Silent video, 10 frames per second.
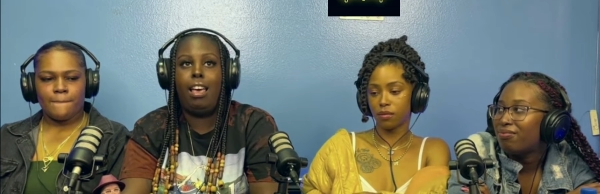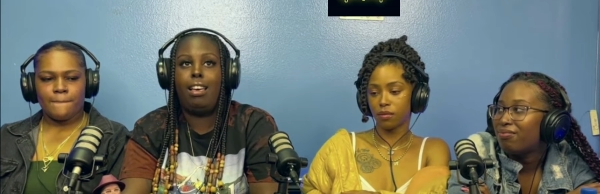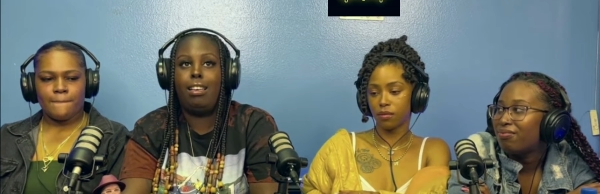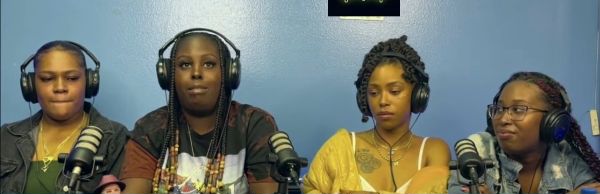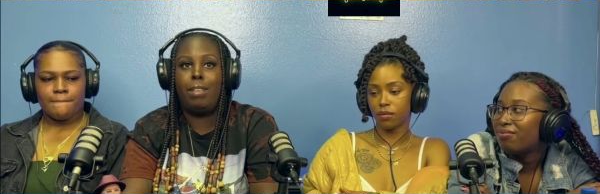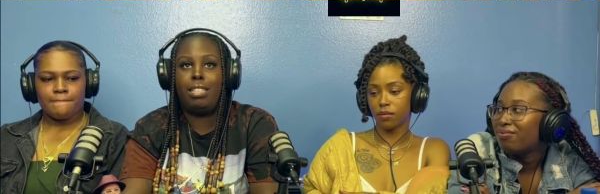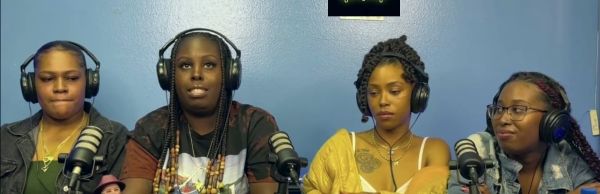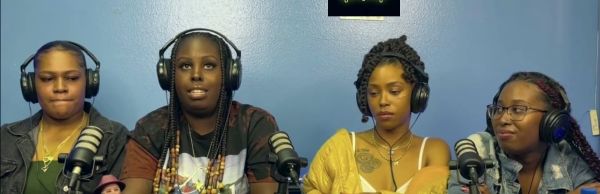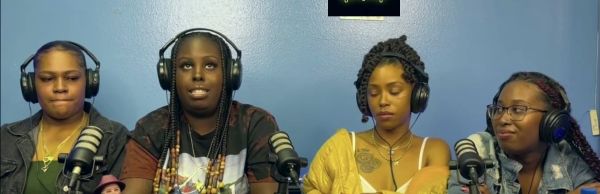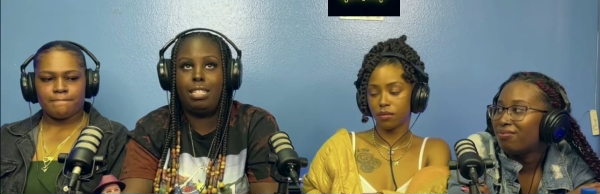Speaker 1: um,
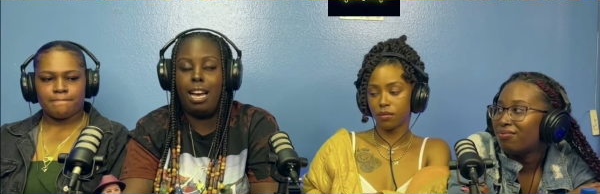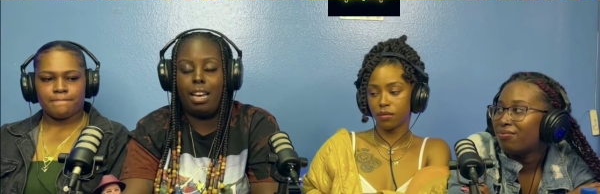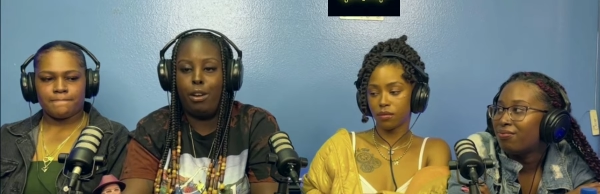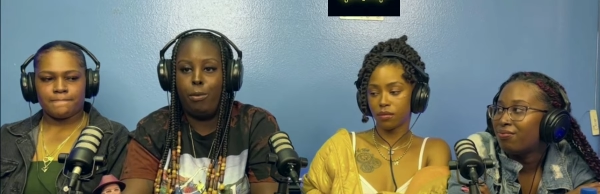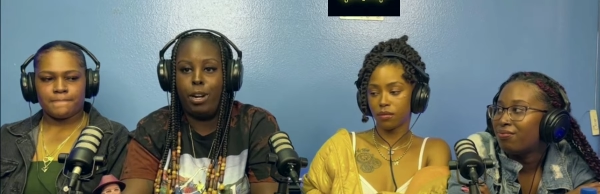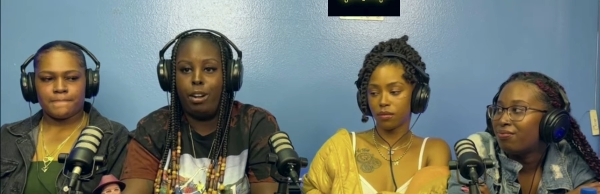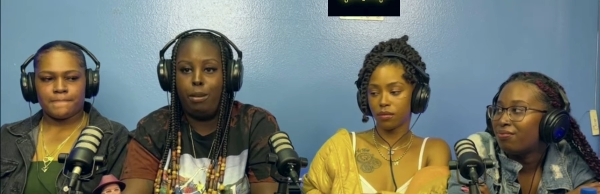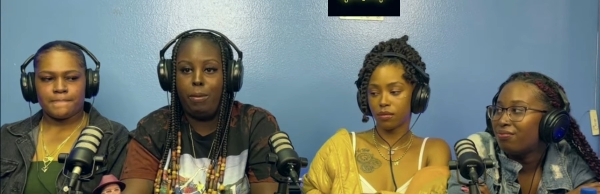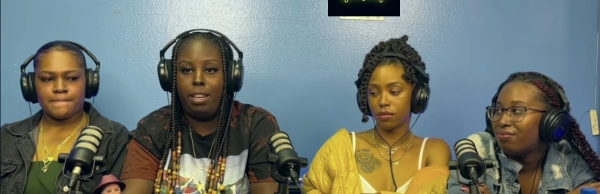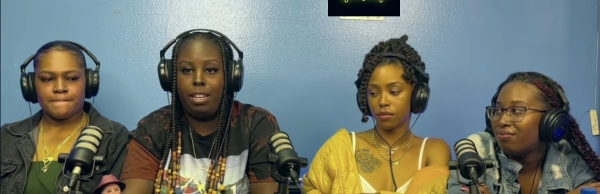that's it's not gonna work
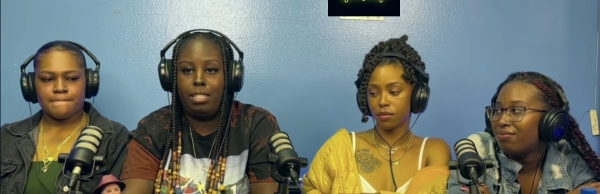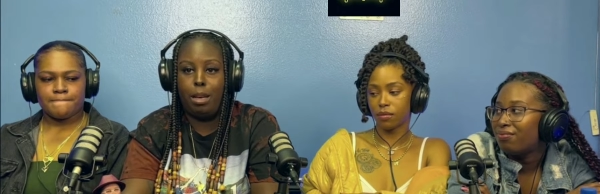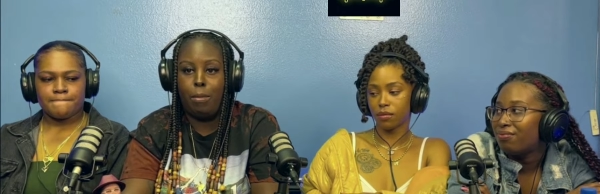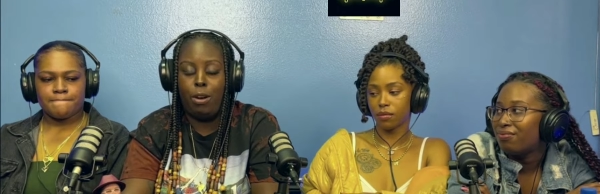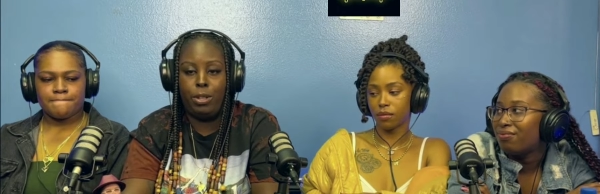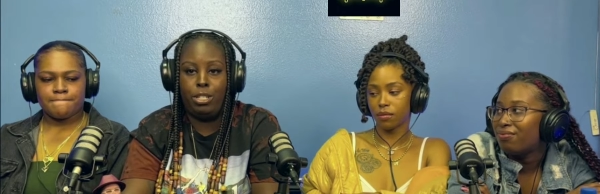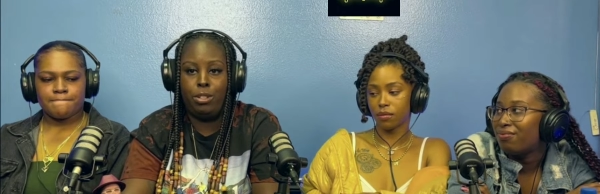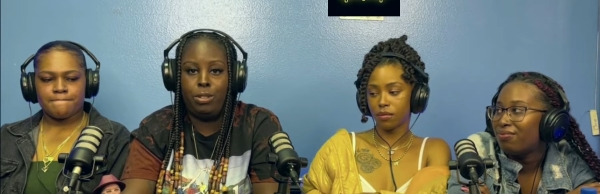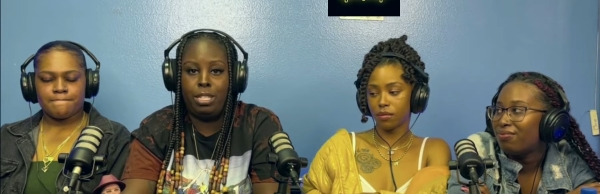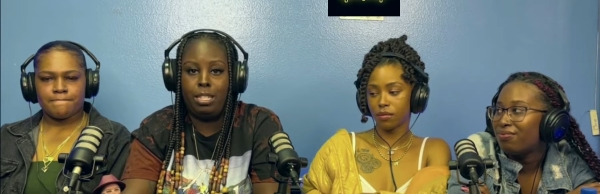because I'm always
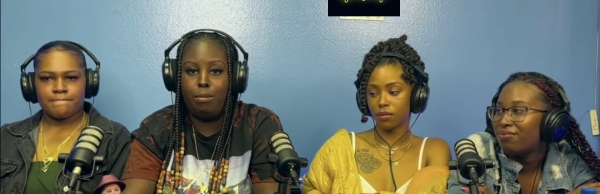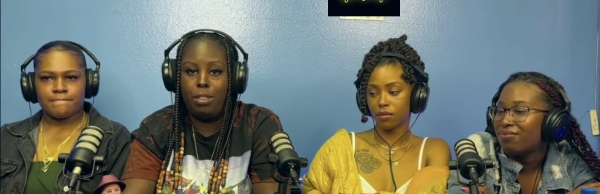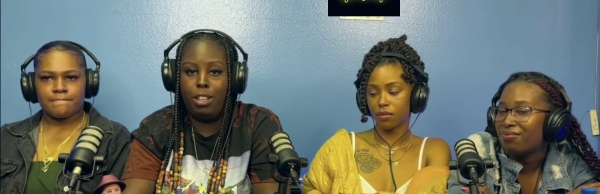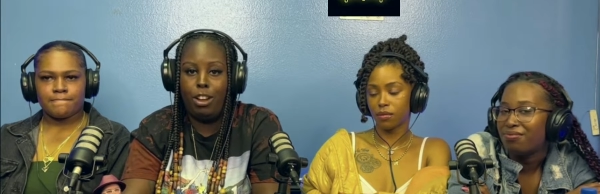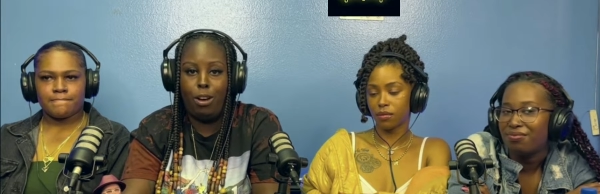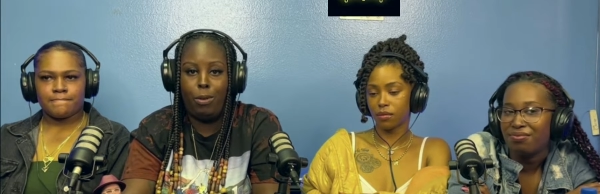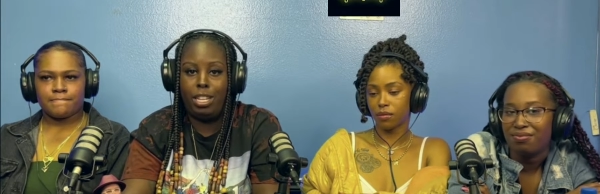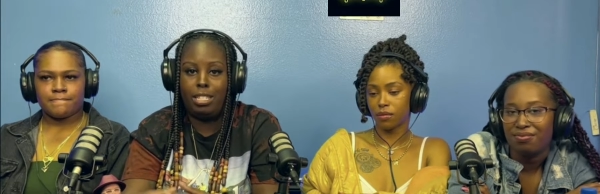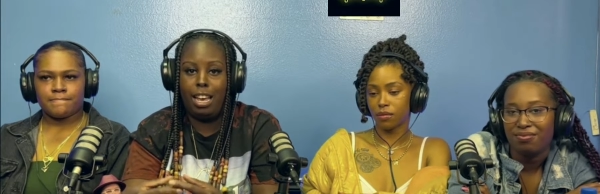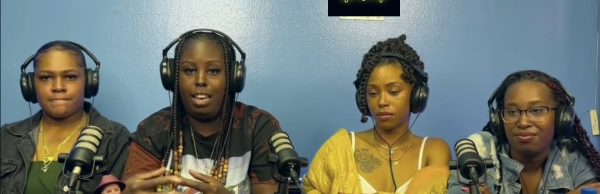doing something,
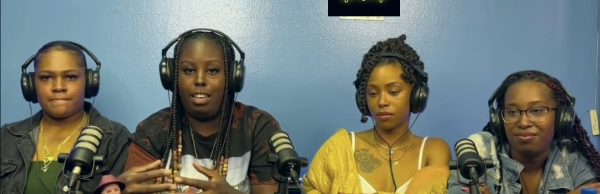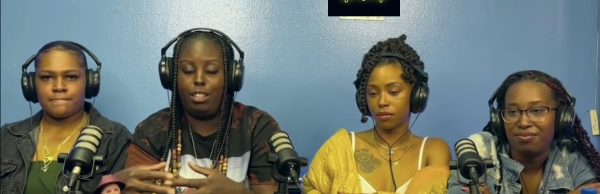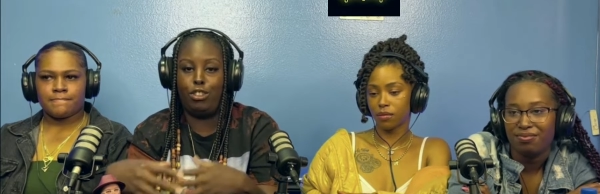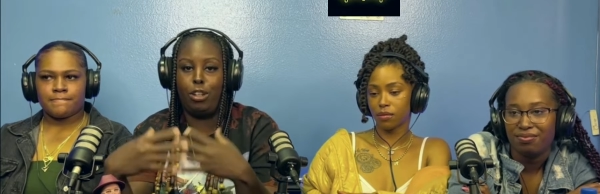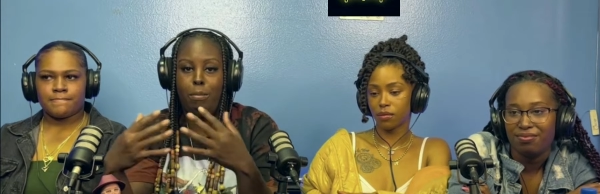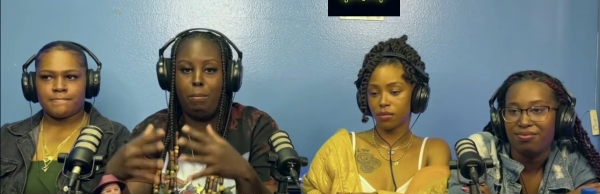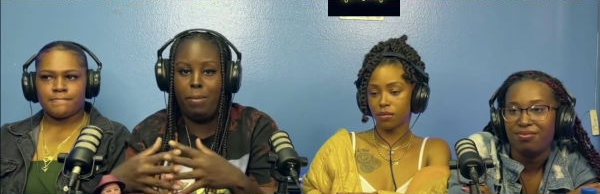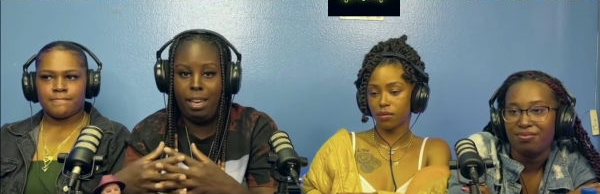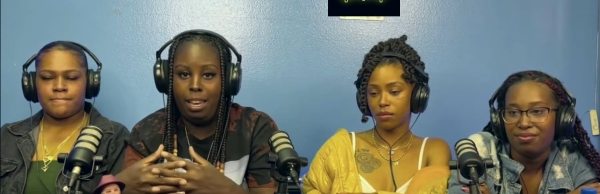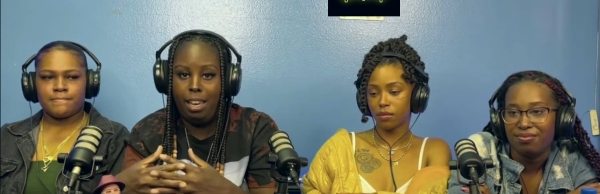always like dreaming
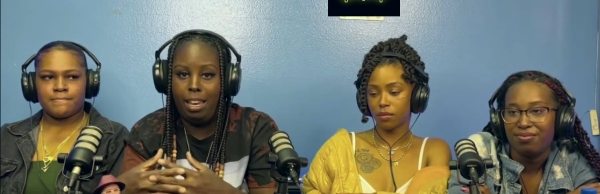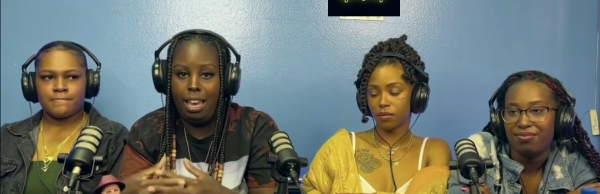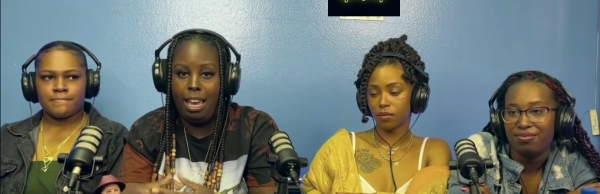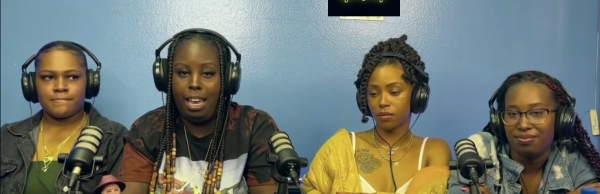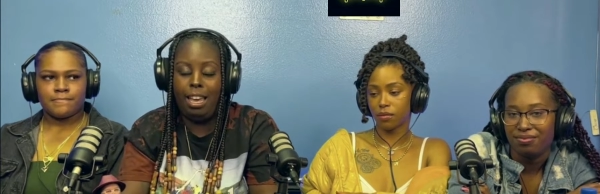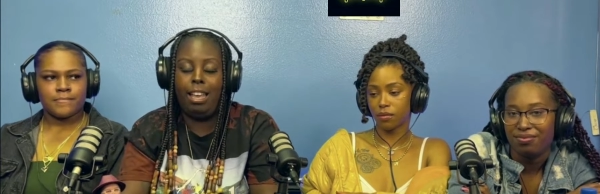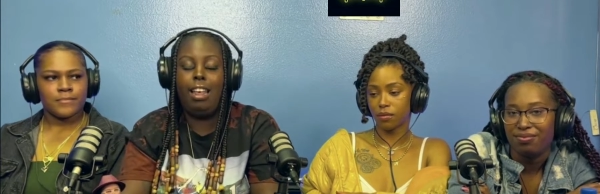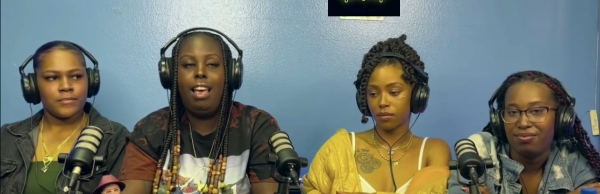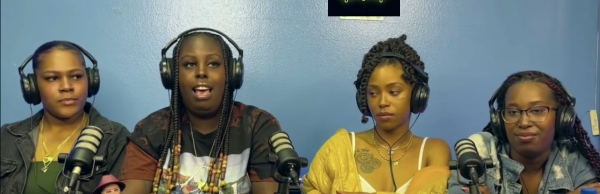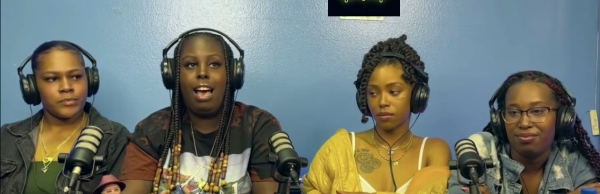big, and
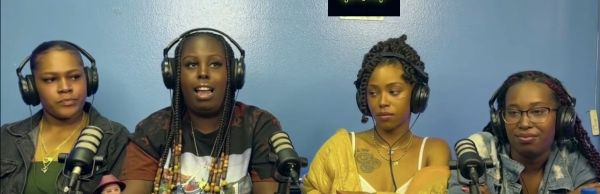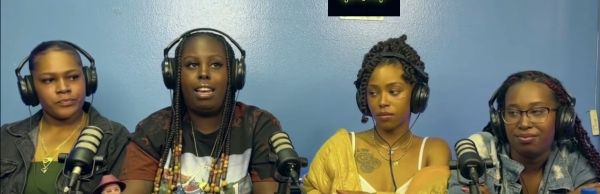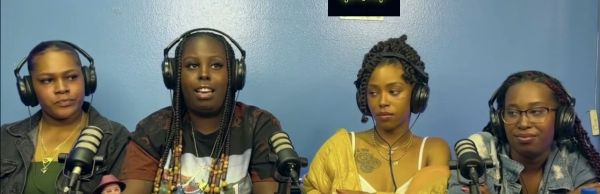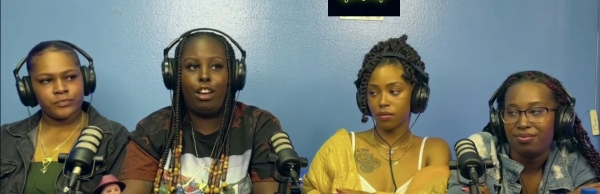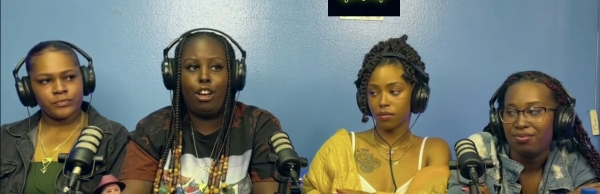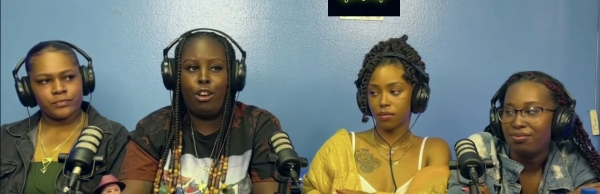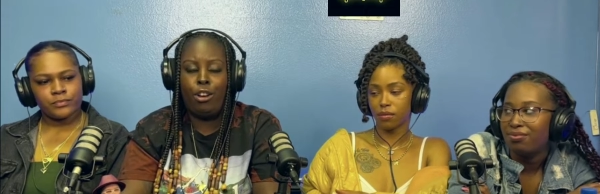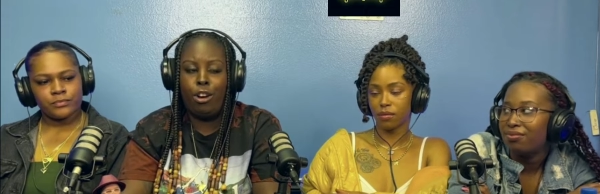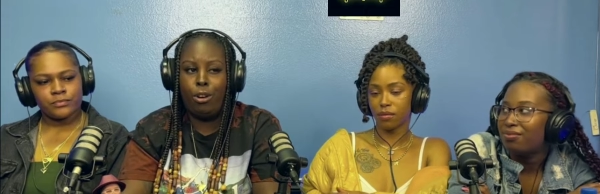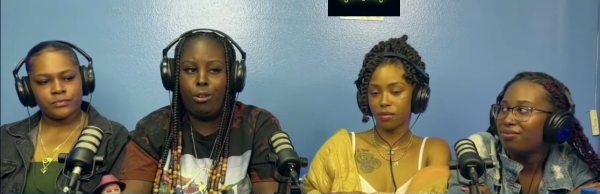I like a
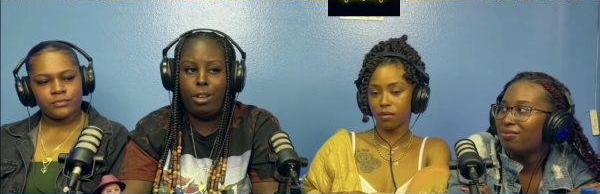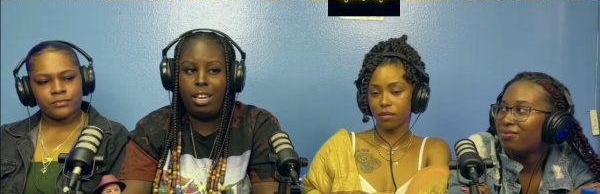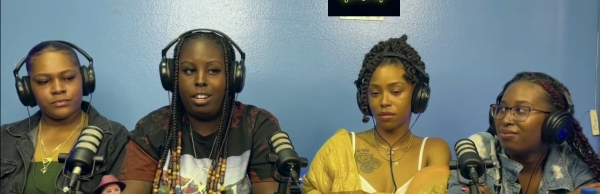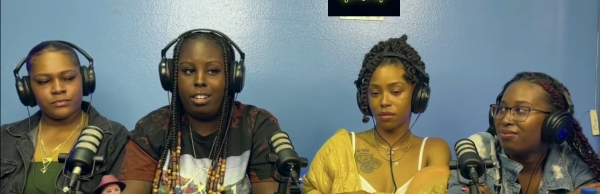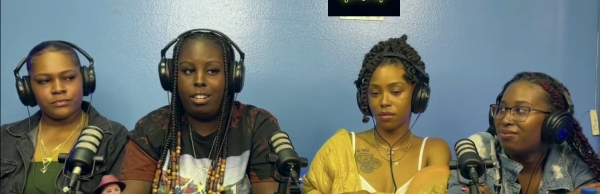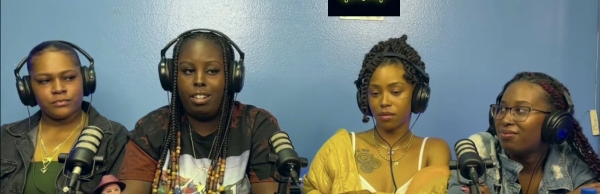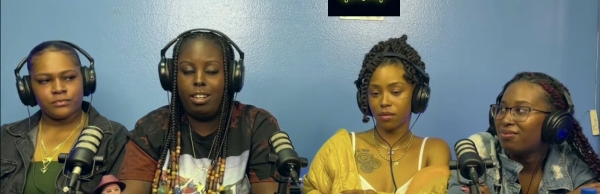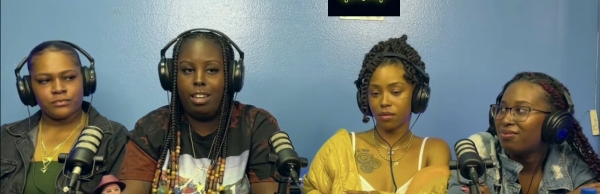goal getter,